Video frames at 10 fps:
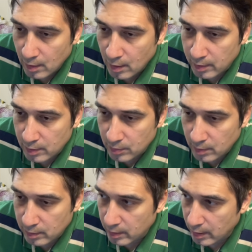and this
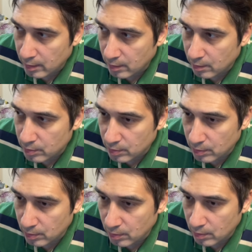will take you
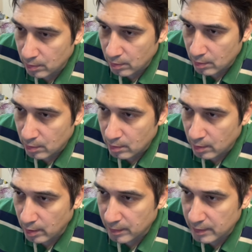to
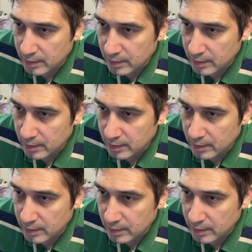Hermes